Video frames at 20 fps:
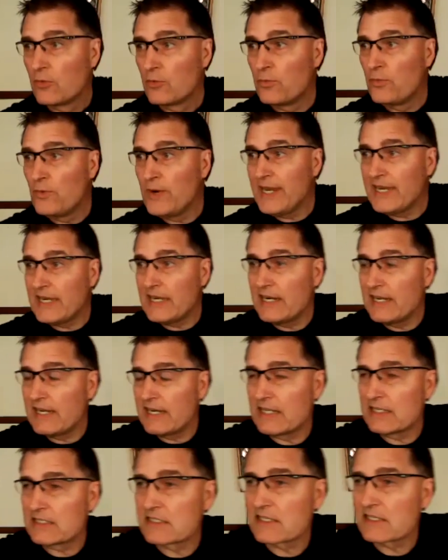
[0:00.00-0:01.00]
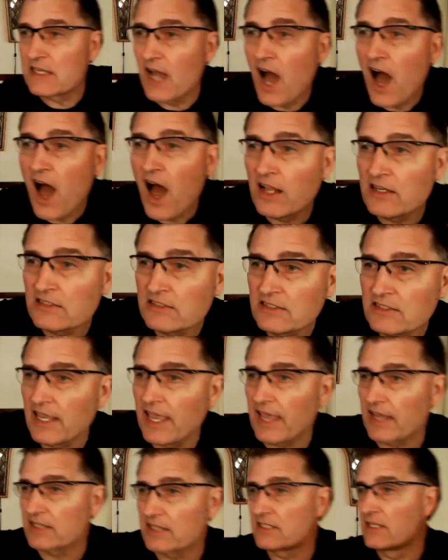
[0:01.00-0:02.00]
Read it in its
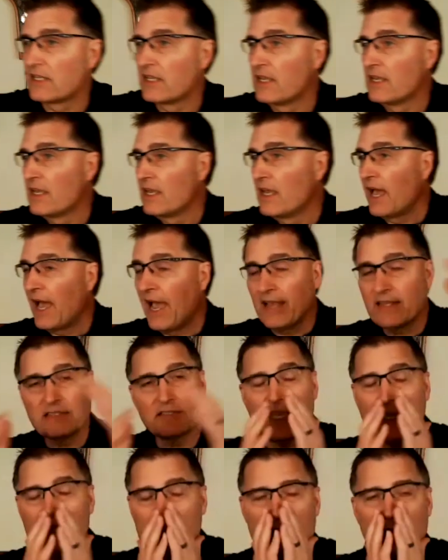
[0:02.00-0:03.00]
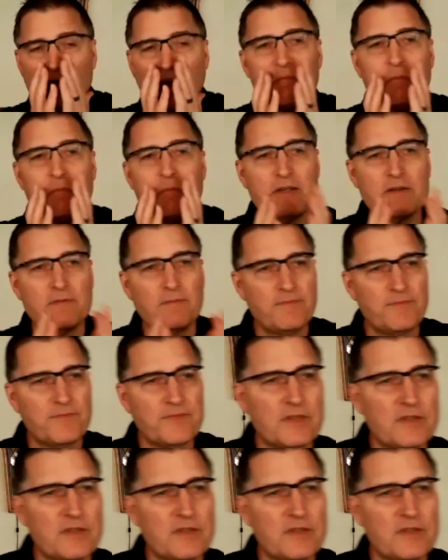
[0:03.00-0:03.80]
context. I tell you, I've been